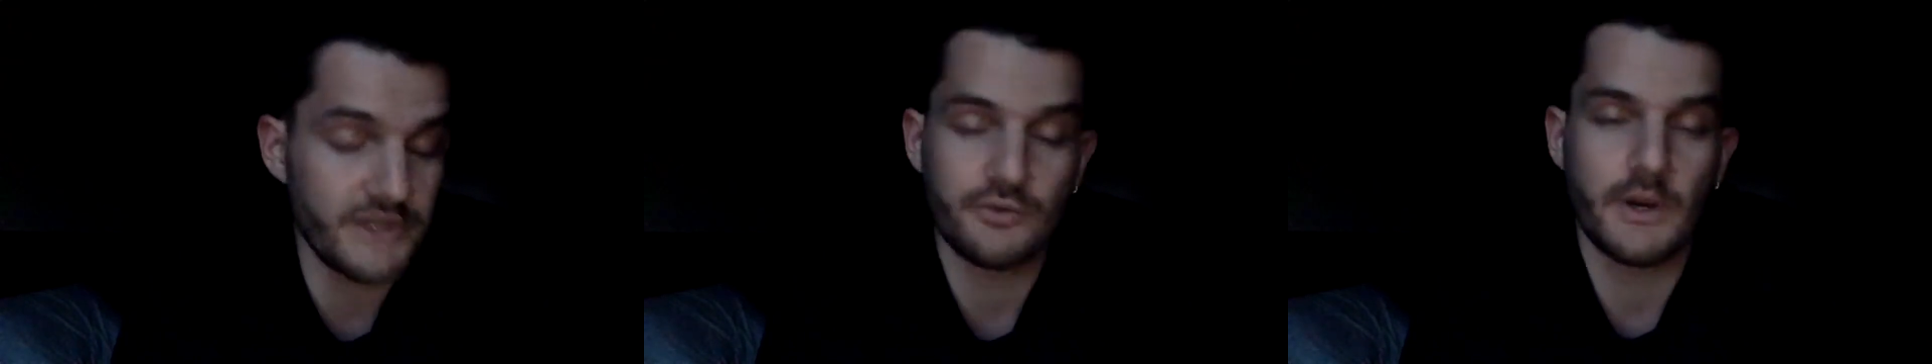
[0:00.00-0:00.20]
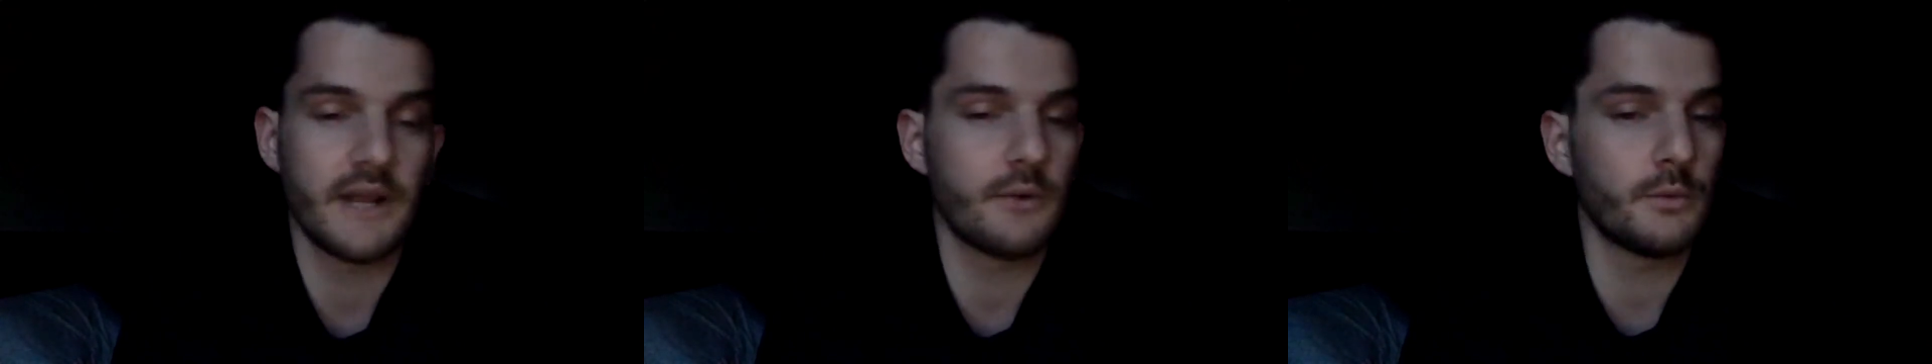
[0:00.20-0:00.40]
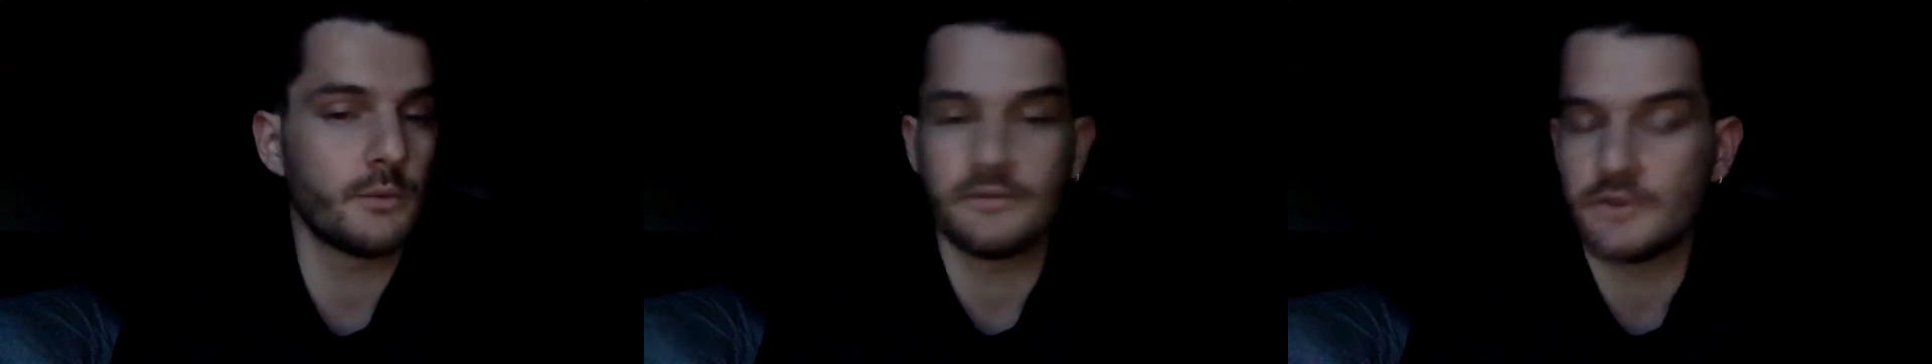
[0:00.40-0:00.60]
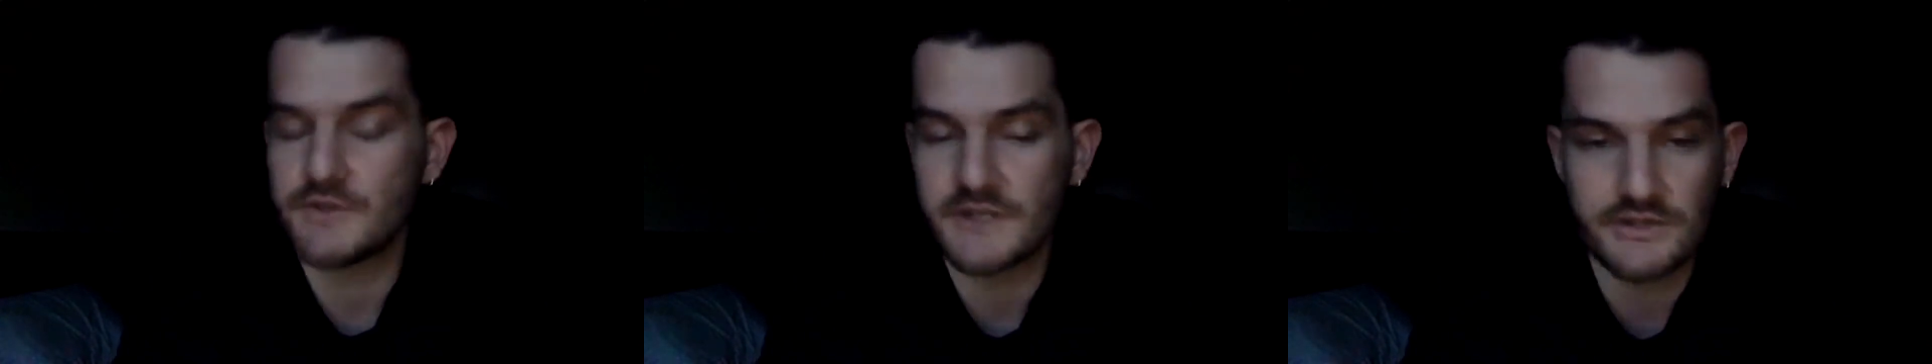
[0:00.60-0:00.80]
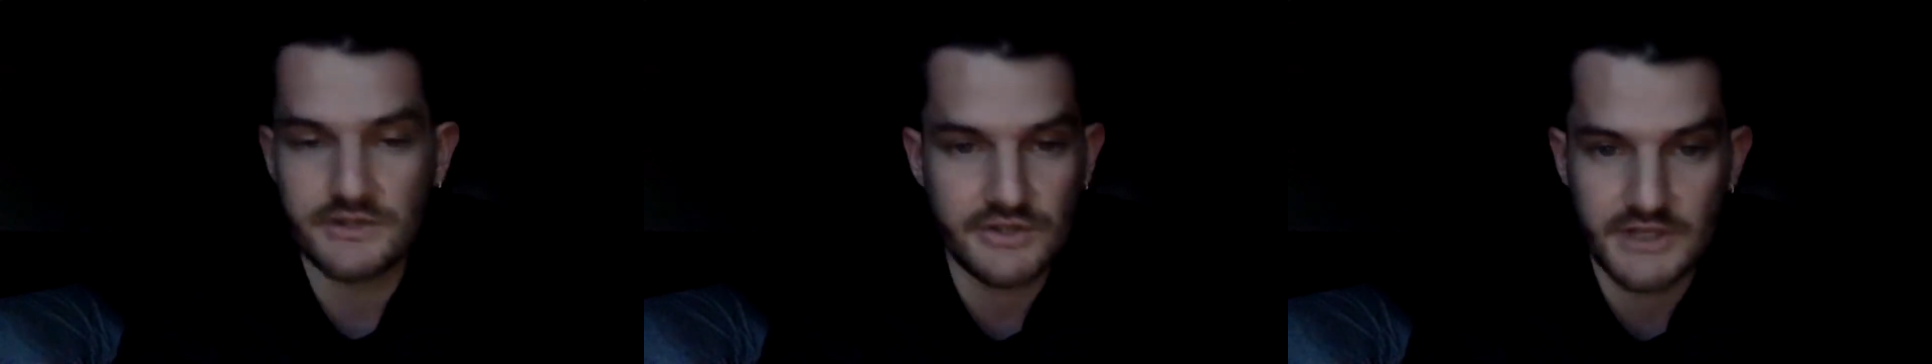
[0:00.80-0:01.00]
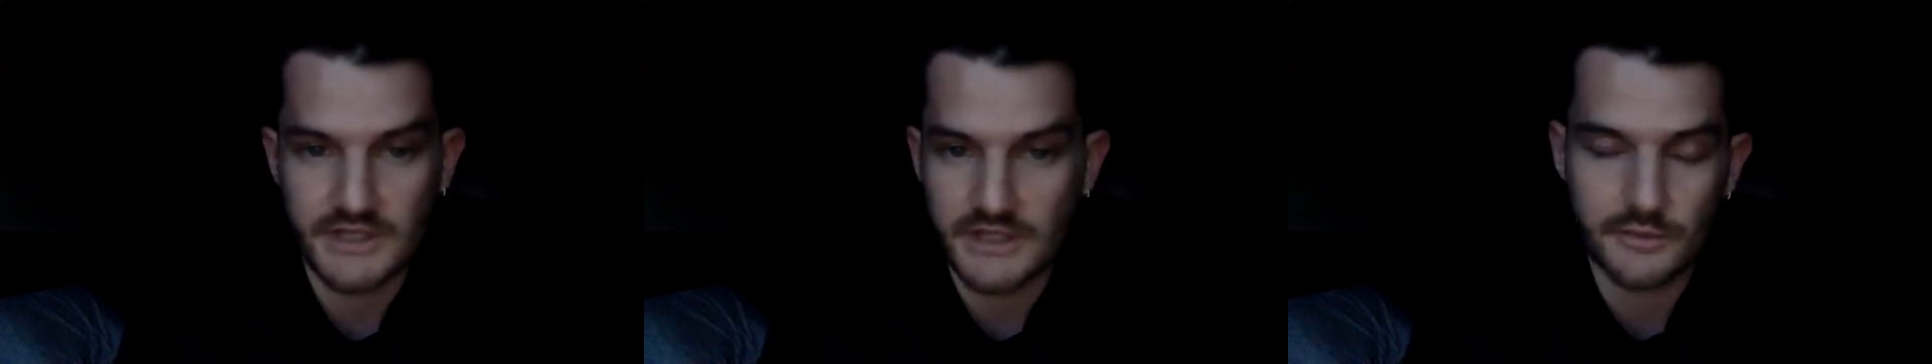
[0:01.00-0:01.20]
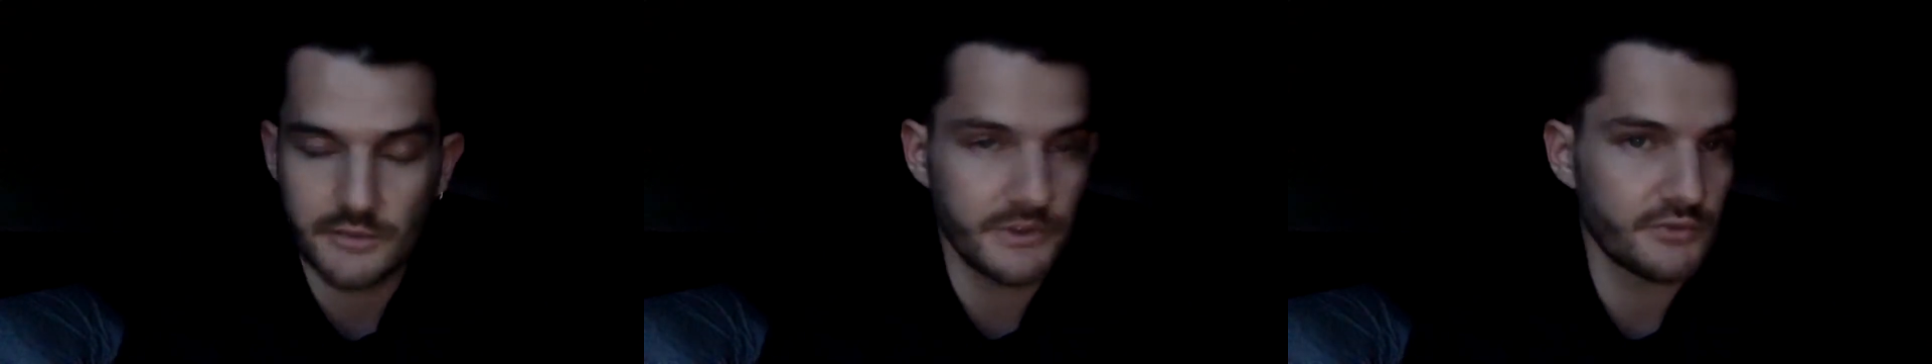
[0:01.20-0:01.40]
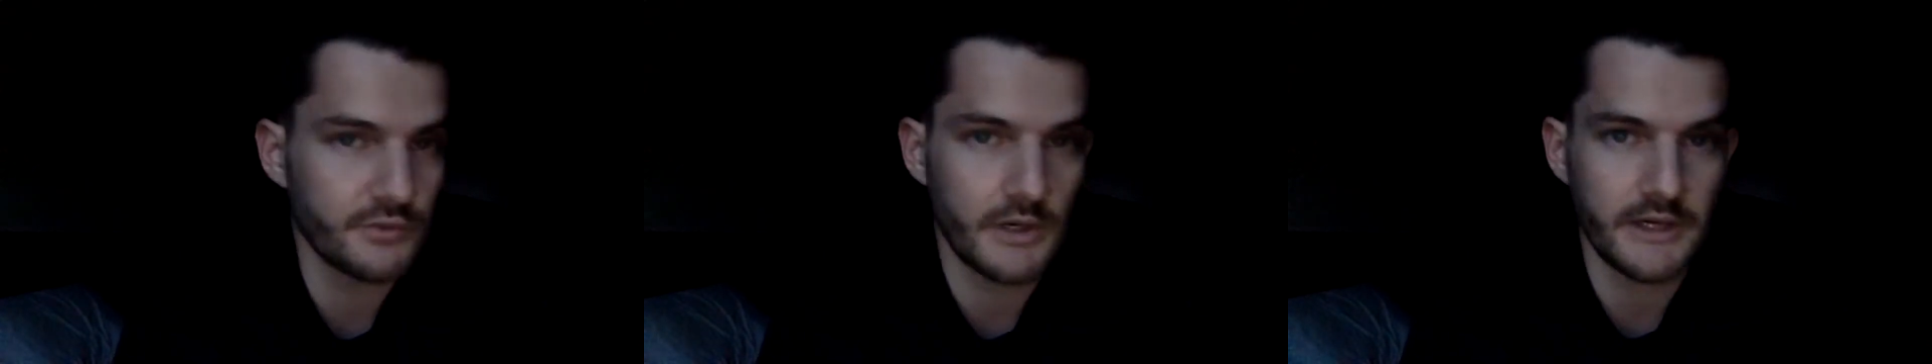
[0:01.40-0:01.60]
try to reverse engineer,
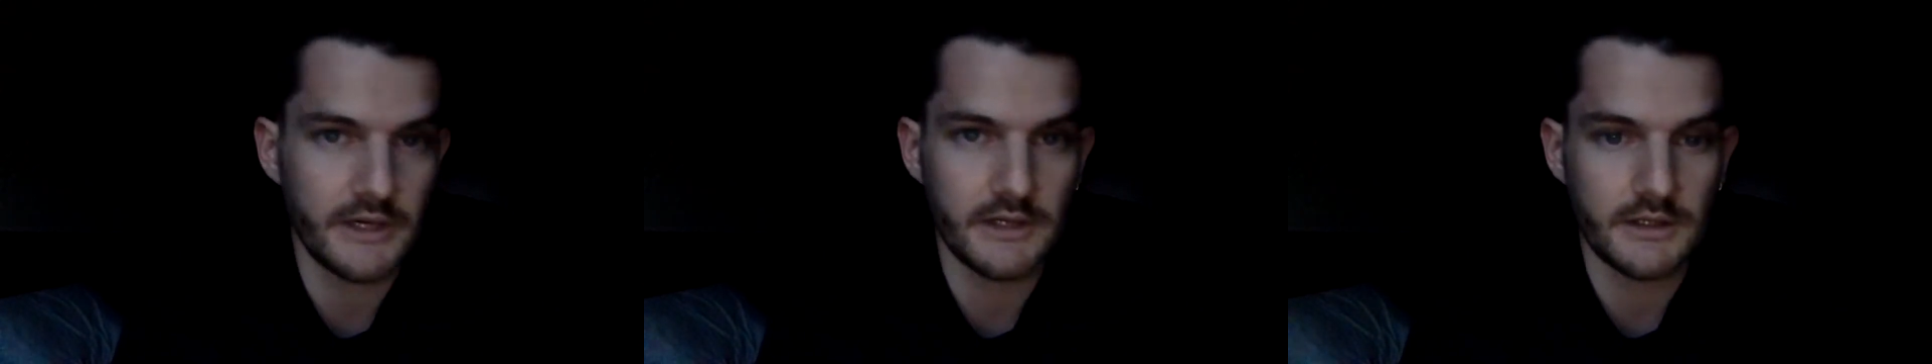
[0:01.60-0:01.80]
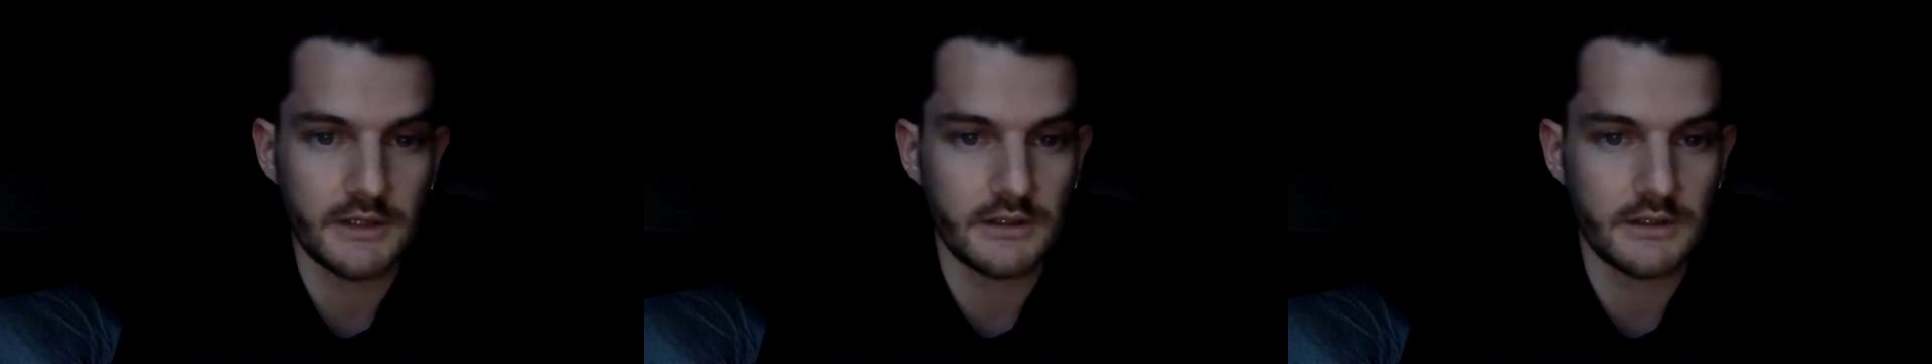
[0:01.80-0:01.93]
we try to